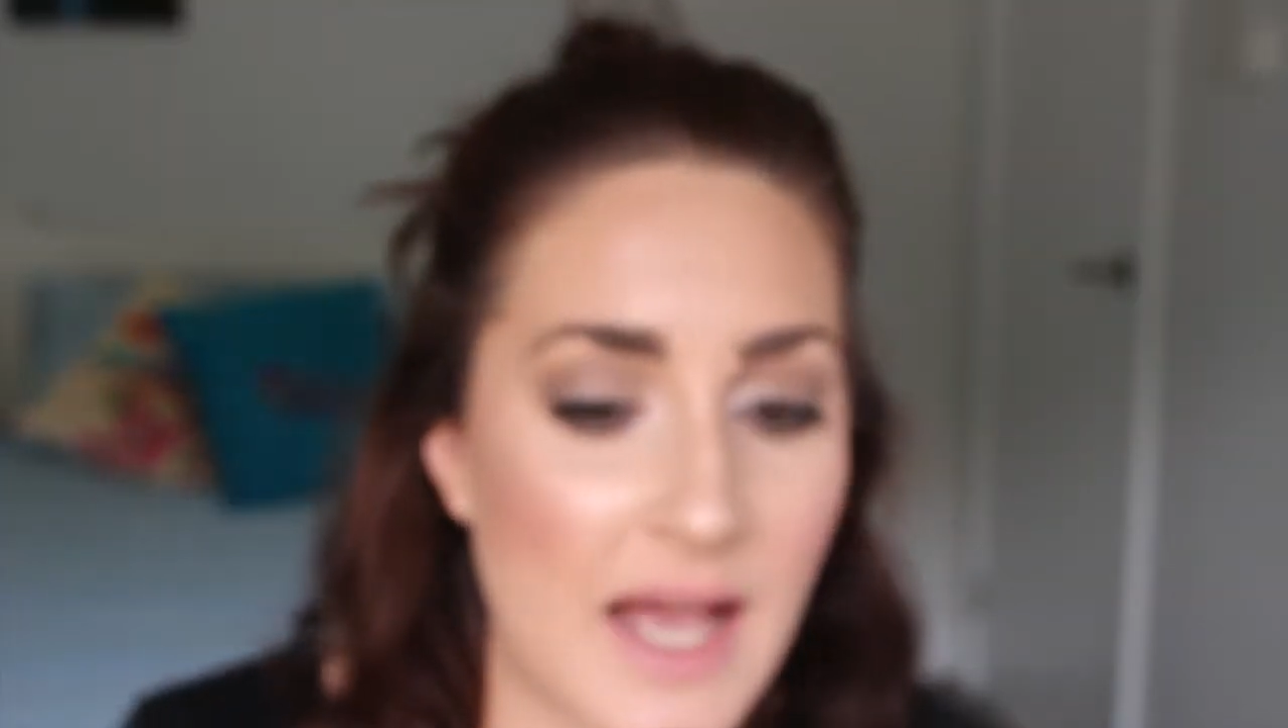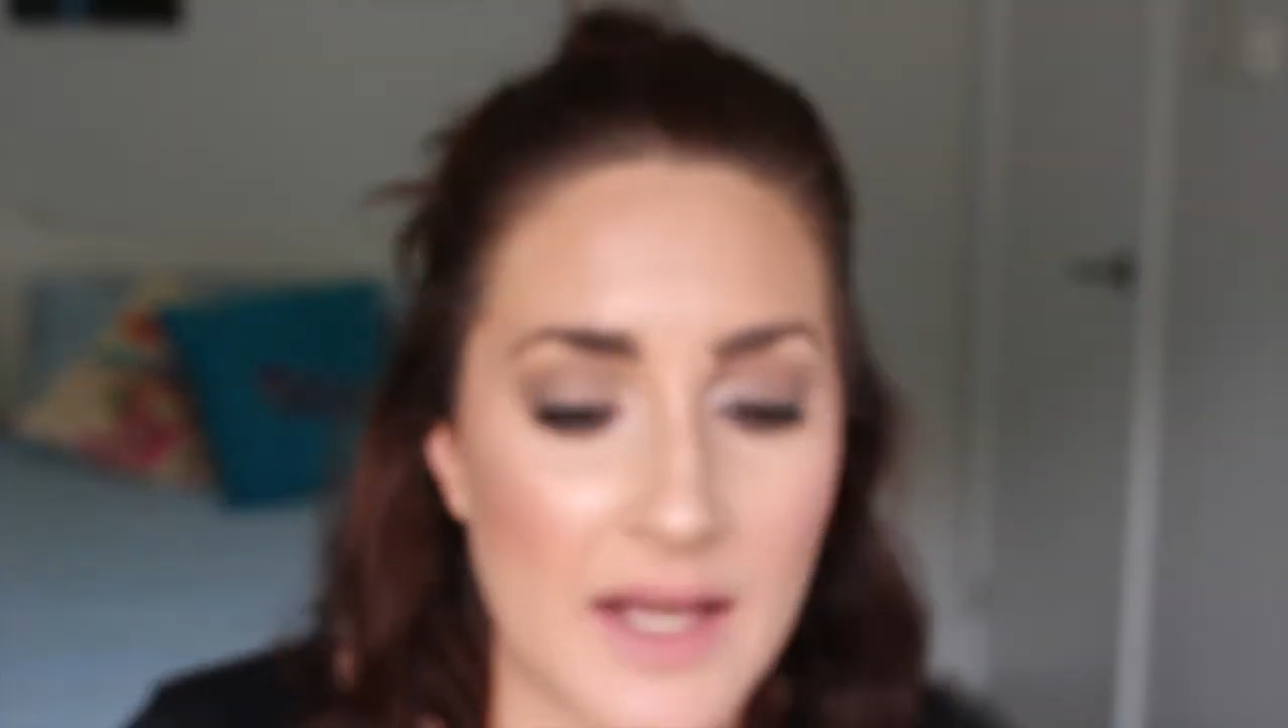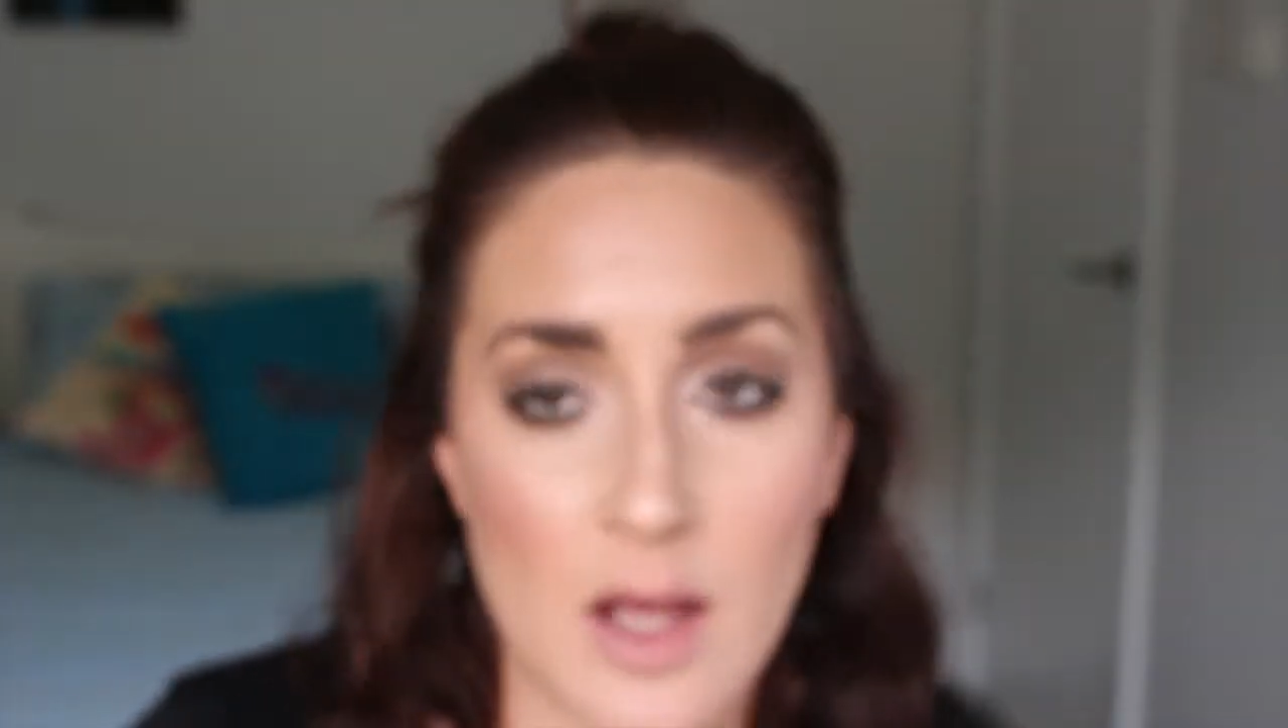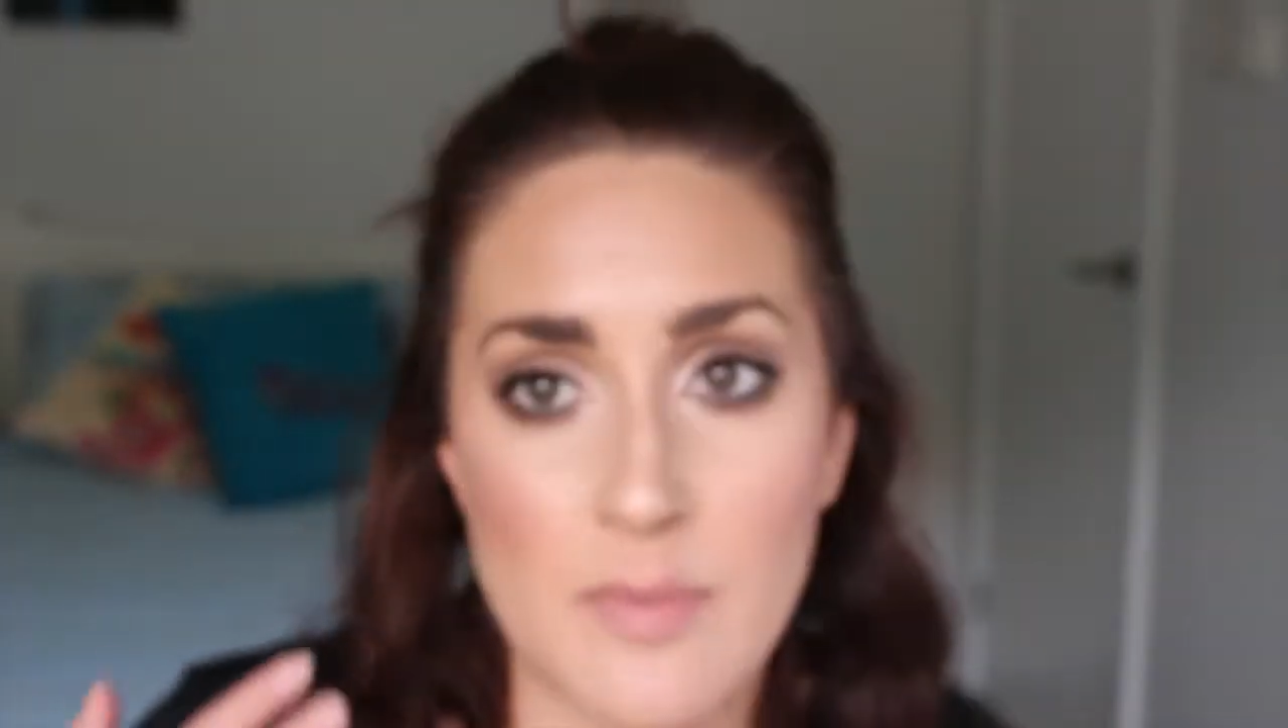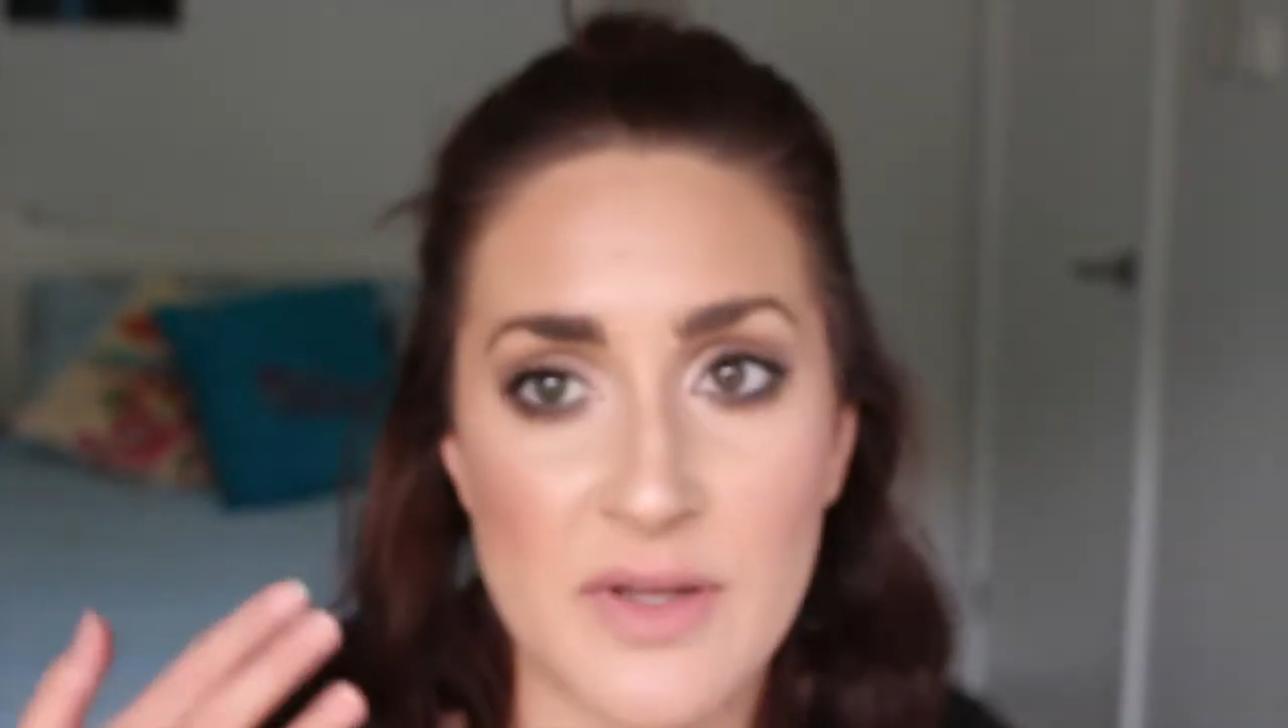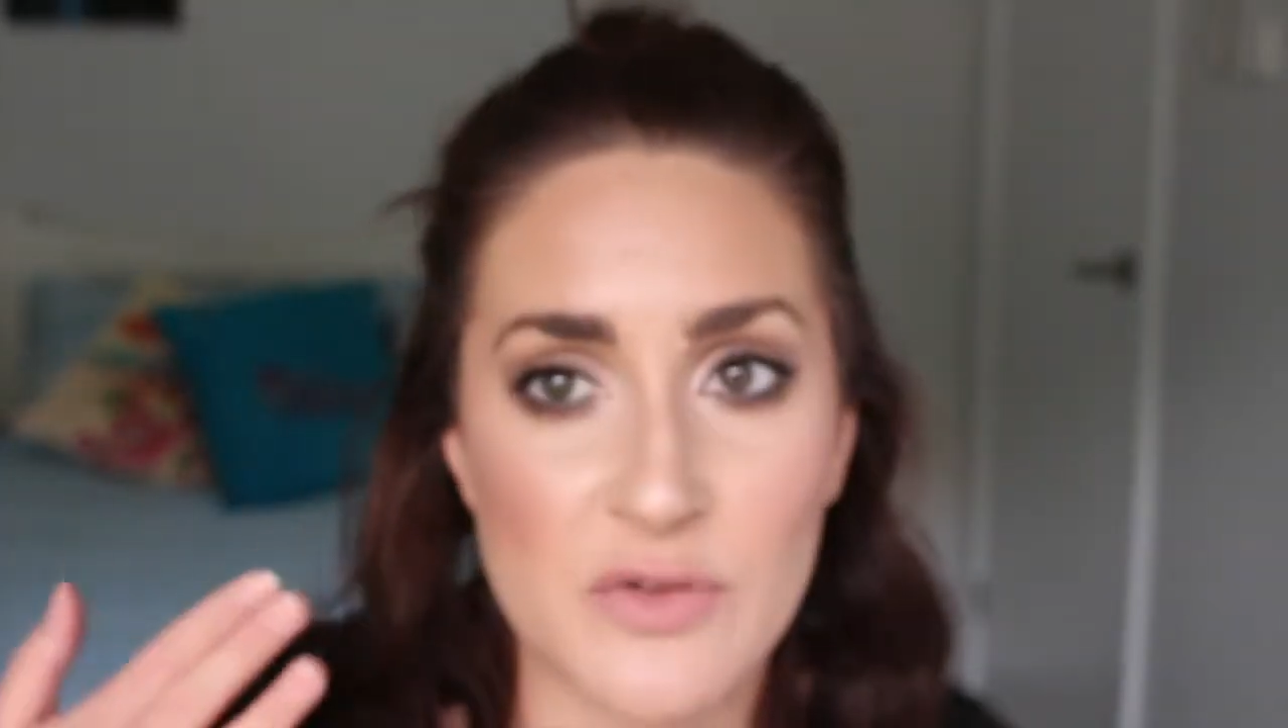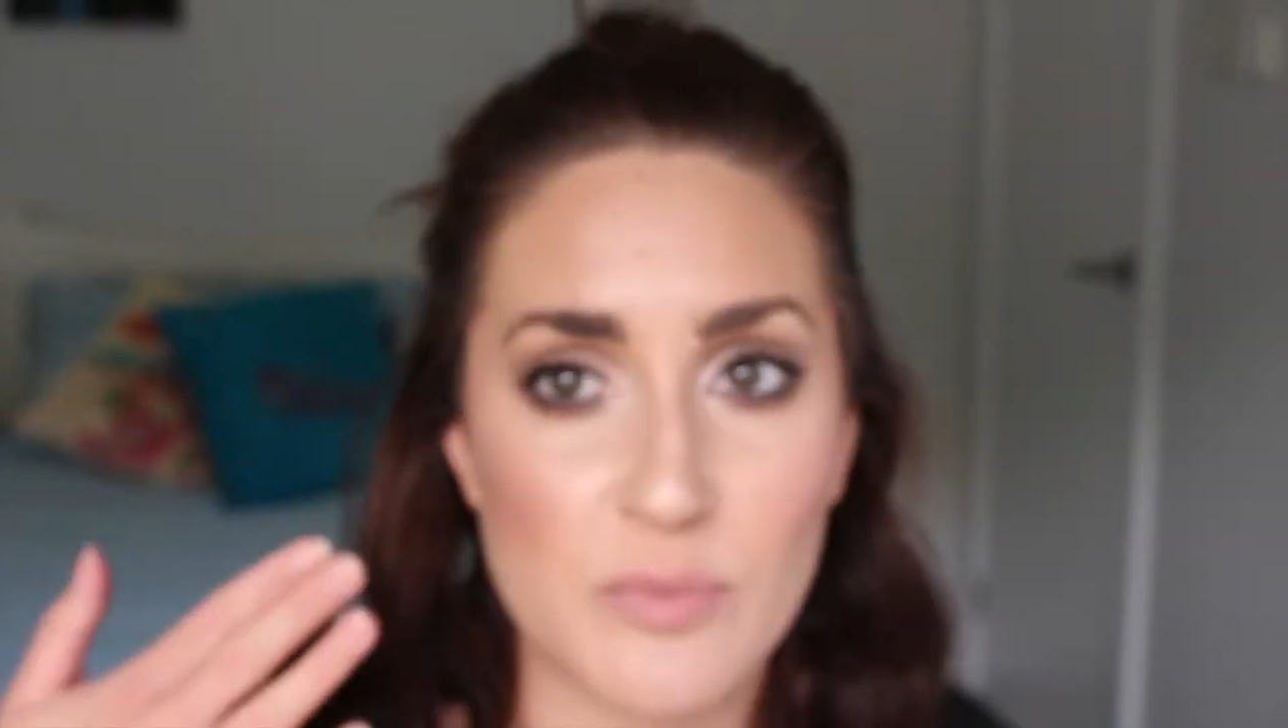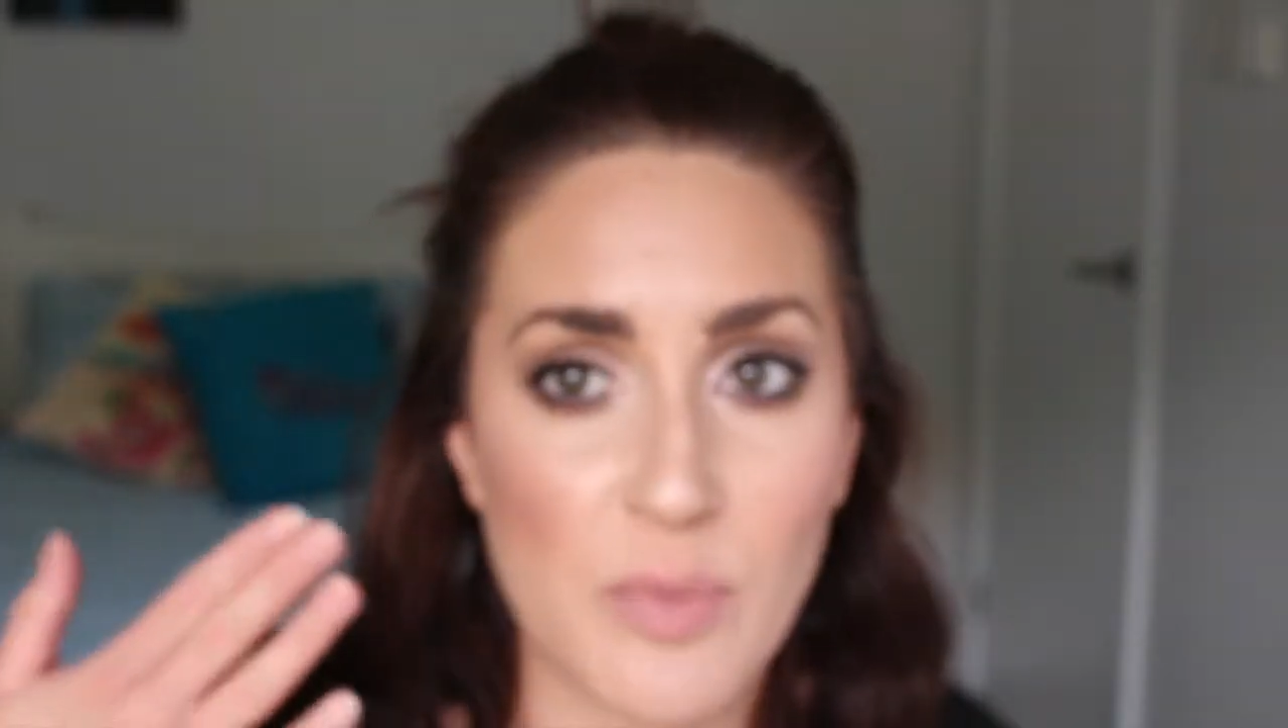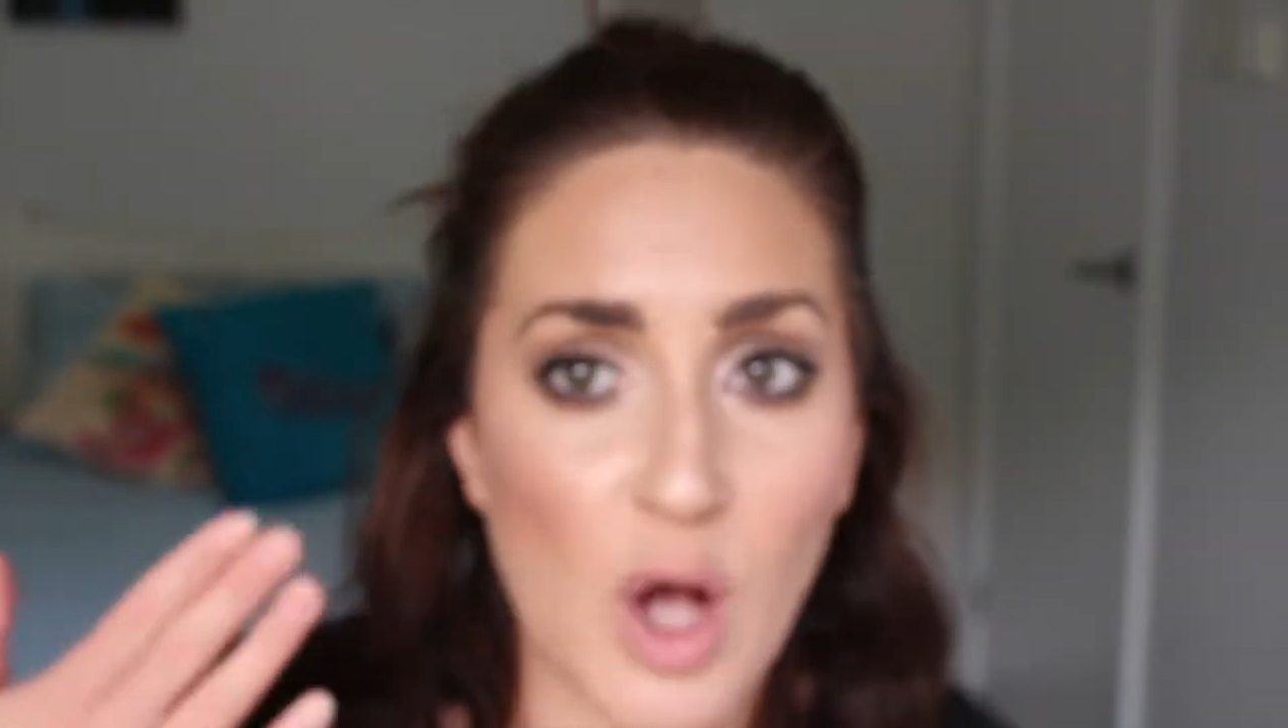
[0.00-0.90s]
add a bit of